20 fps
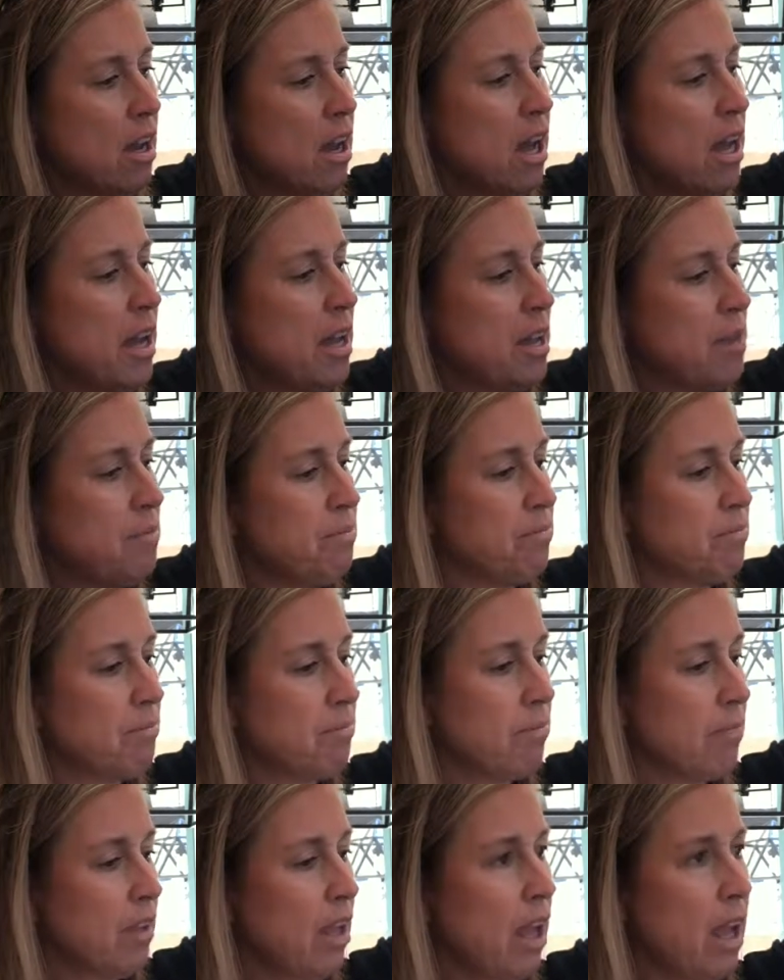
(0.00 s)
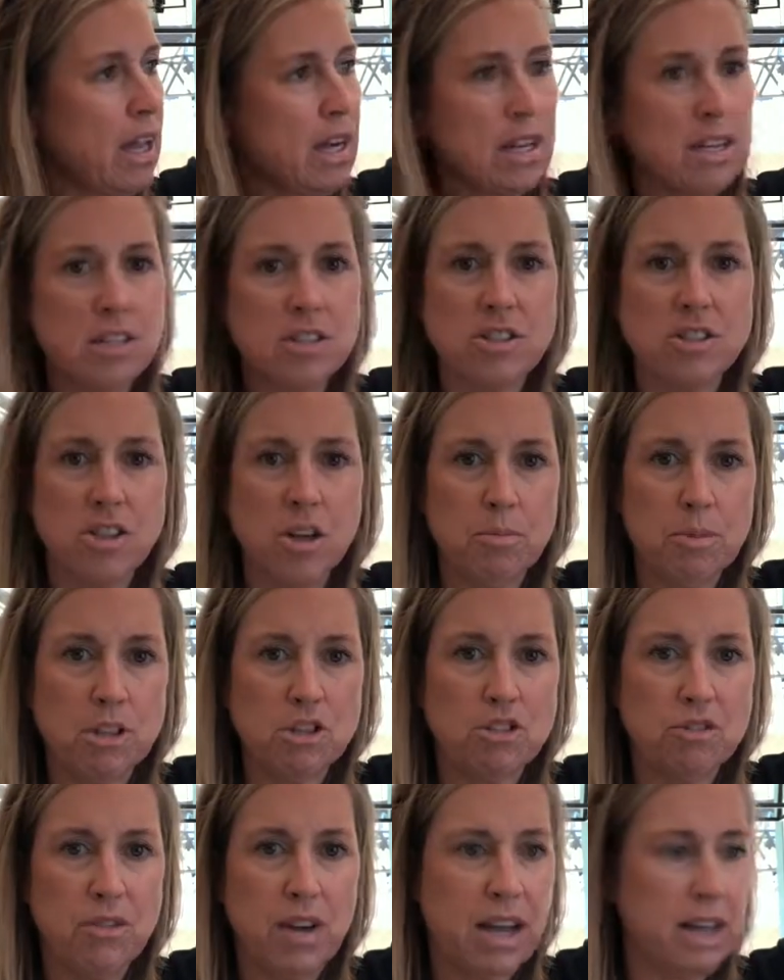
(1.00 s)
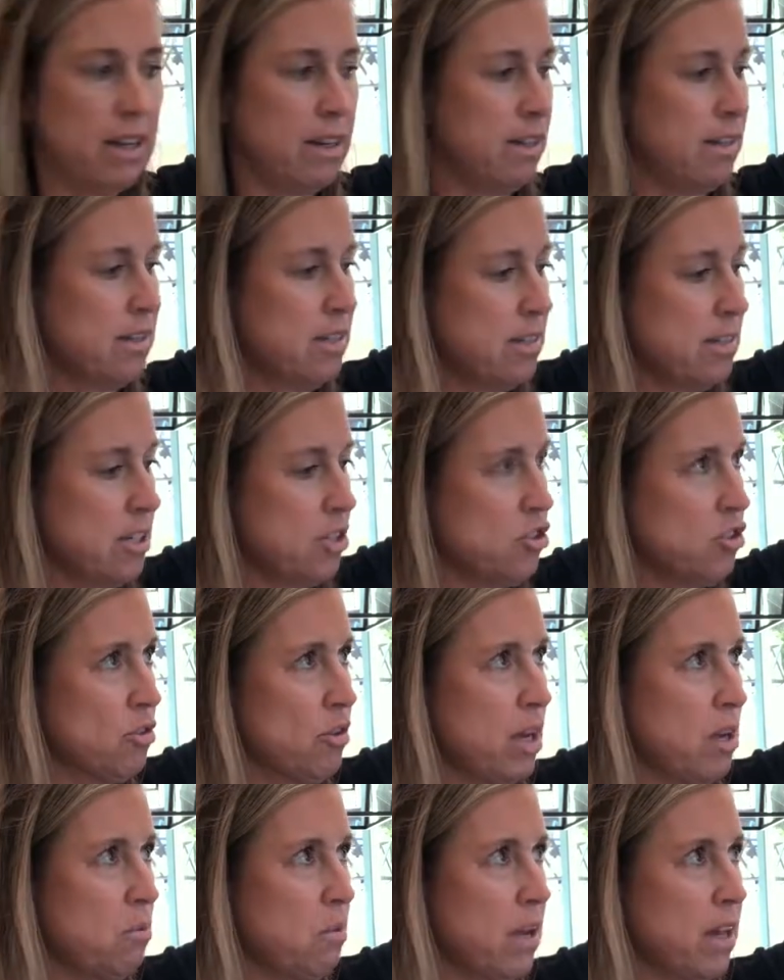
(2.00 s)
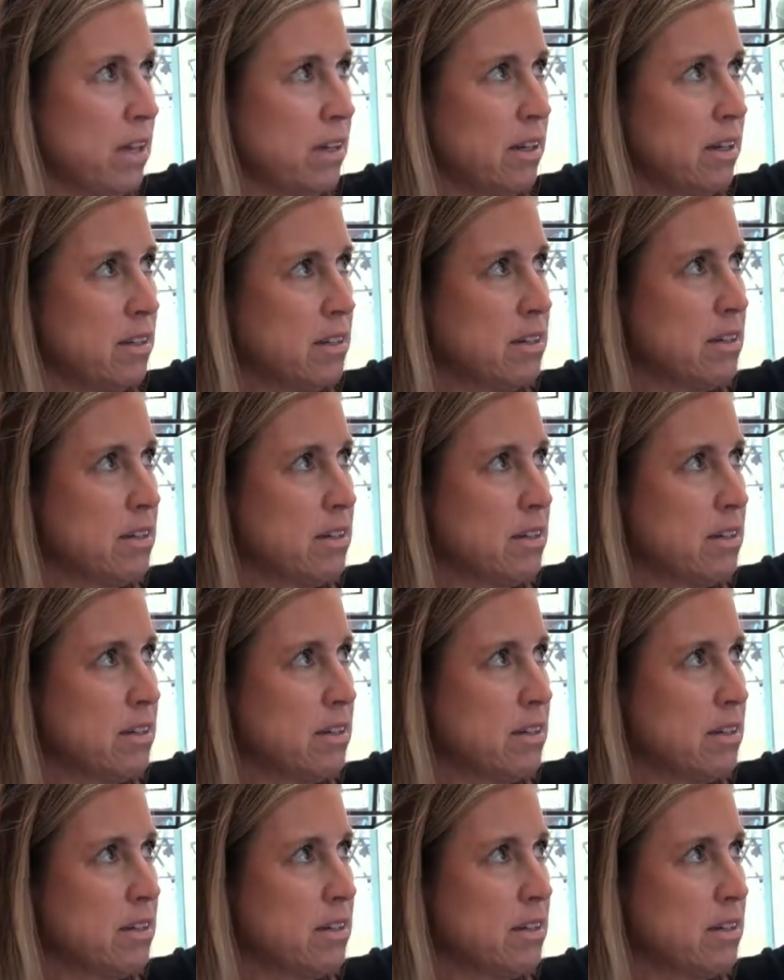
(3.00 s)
And it is so much fun. This is such a great one.